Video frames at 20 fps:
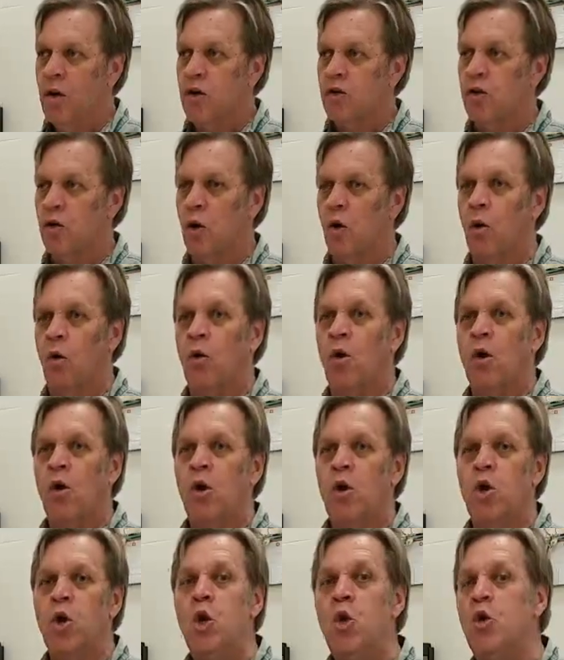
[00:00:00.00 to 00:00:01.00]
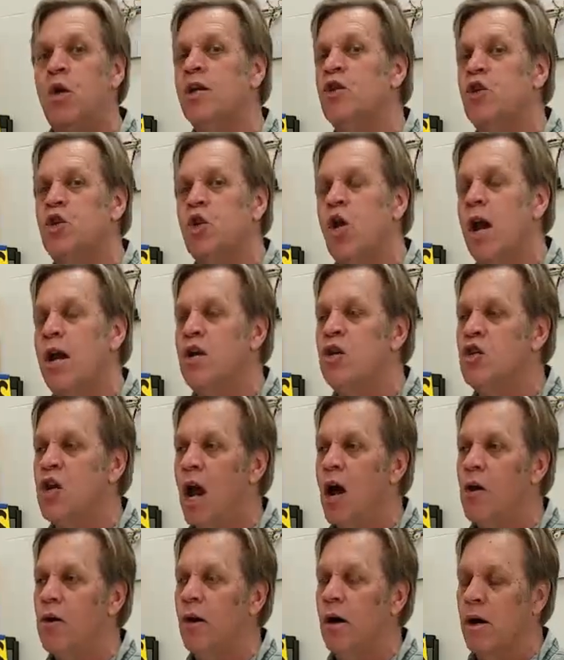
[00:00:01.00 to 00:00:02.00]
So you can change
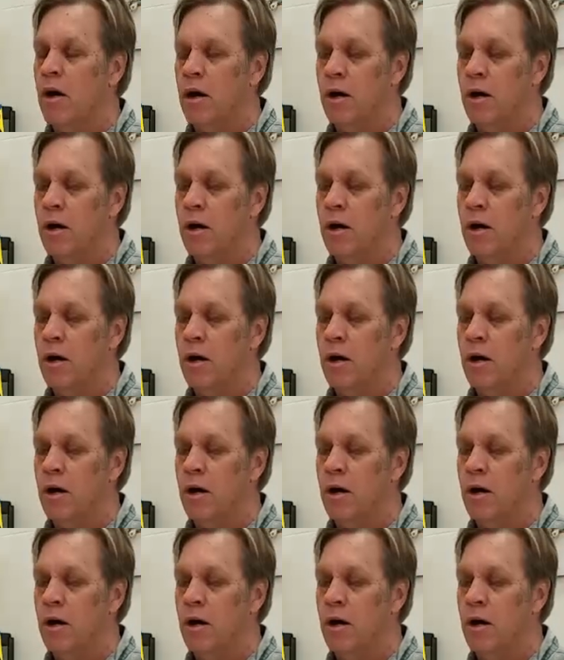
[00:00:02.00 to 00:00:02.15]
out